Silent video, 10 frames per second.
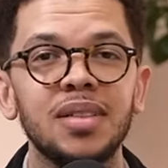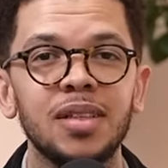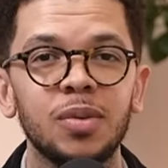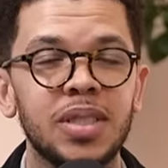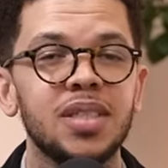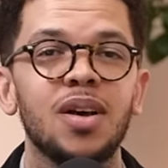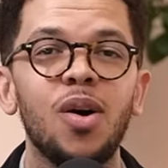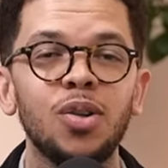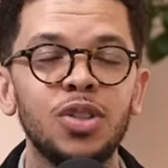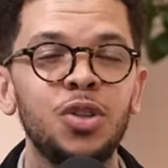which is a
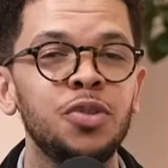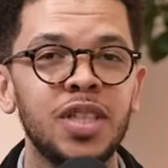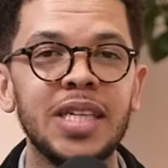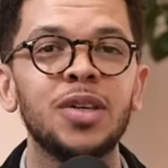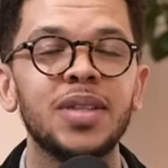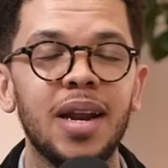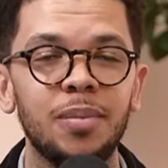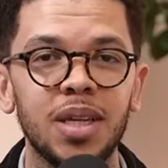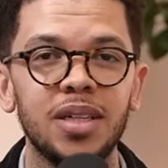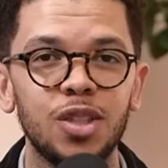whole new video that I'm
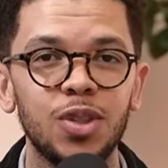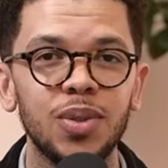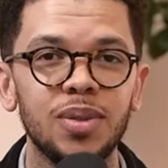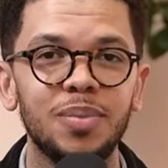going to do